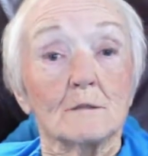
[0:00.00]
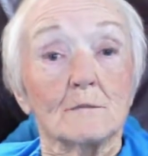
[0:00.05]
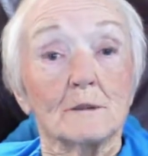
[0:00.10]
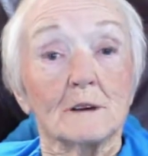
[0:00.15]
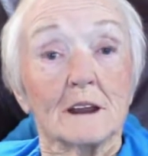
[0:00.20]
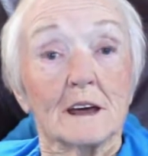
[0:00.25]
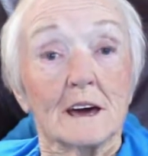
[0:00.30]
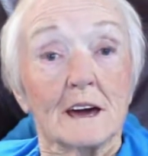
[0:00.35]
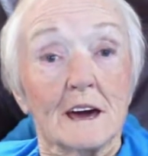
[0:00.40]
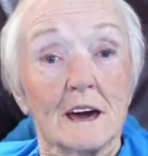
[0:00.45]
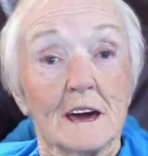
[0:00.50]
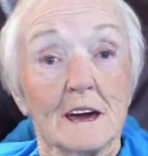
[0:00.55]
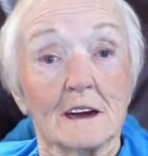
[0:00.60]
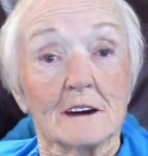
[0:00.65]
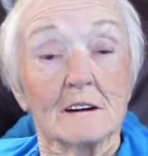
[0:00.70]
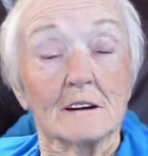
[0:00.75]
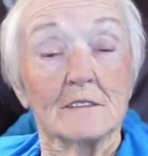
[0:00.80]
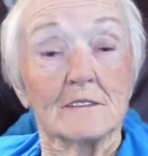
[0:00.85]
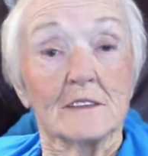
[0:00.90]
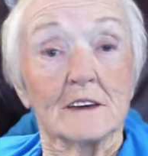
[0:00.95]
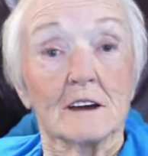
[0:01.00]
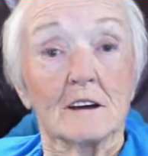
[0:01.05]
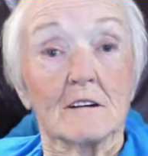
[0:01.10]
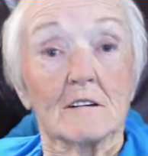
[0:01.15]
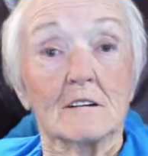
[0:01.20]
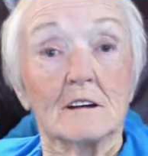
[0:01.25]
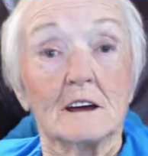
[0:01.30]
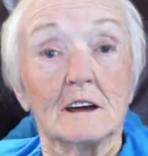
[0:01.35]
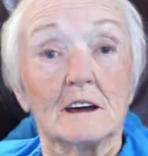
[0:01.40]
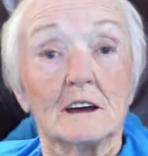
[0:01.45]
a bit of hay on
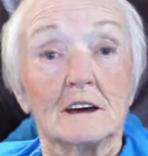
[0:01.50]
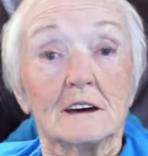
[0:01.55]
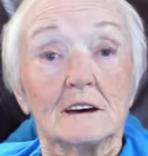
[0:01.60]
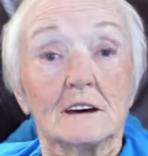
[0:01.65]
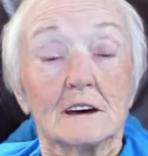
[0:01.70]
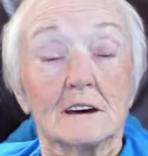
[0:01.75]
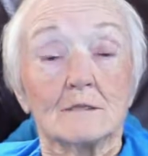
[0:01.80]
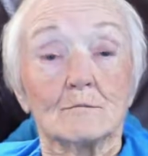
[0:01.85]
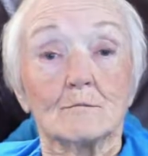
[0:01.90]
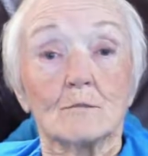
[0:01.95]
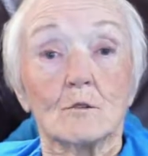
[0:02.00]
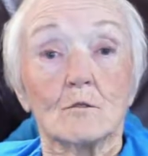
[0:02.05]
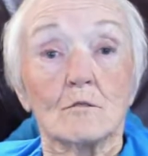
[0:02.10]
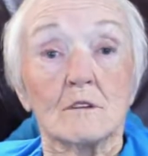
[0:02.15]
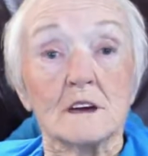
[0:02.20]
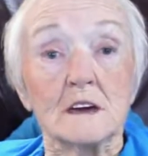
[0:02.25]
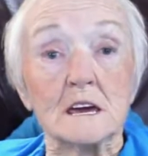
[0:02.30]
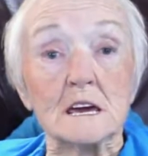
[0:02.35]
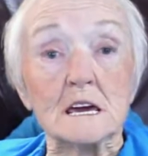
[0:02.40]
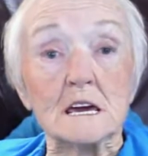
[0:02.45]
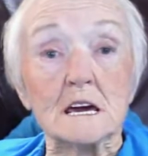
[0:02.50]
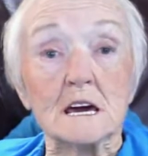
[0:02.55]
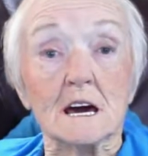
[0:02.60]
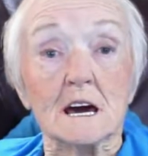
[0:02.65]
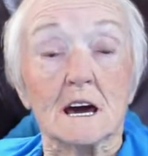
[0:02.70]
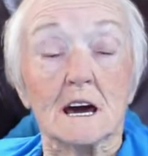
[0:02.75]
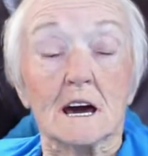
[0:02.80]
there, and Marie